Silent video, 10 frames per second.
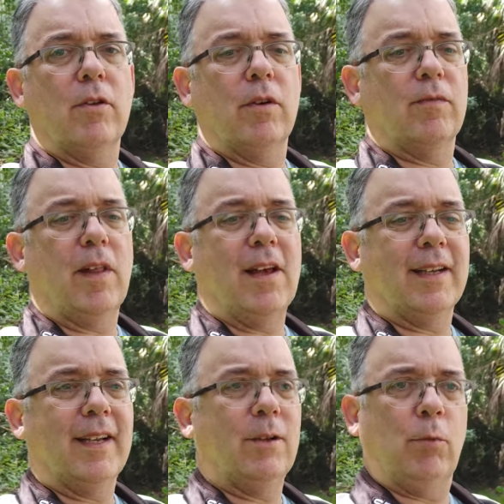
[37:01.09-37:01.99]
doing
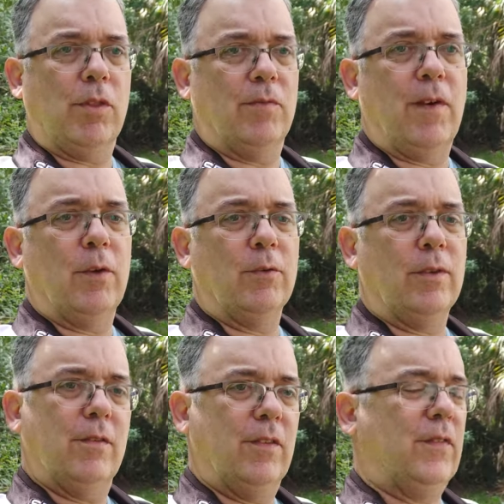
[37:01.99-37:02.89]
vlogging with the phone,
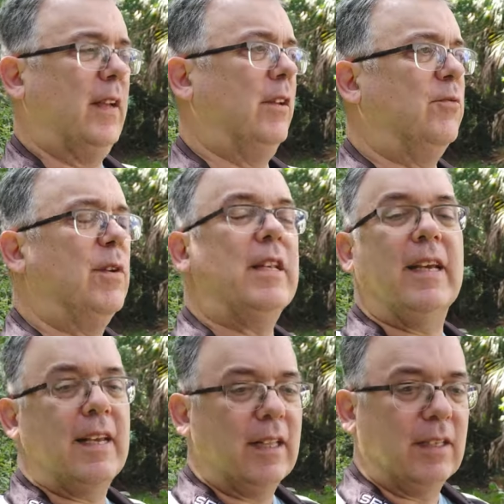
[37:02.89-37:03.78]
this thing is
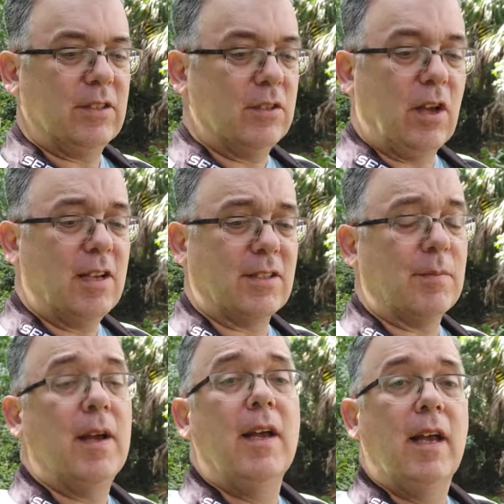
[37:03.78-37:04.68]
ridiculous. It's awesome.
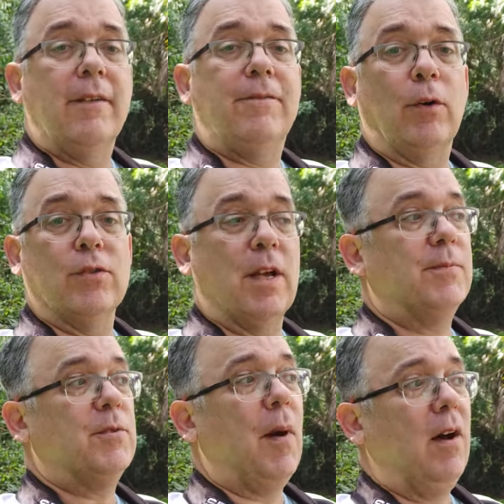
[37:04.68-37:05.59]
It folds up
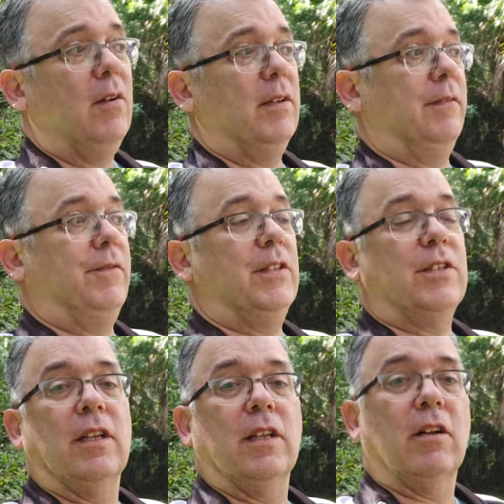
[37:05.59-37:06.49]
small, it fits
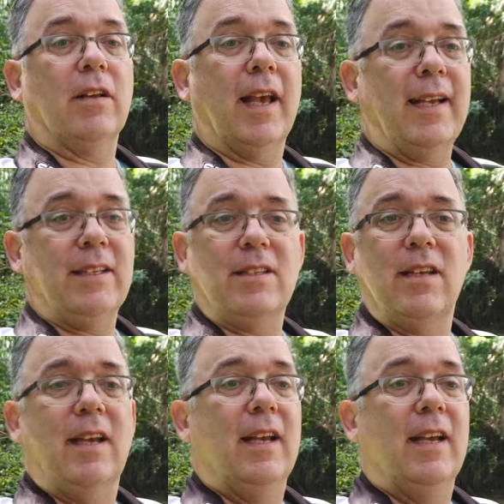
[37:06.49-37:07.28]
in a little case.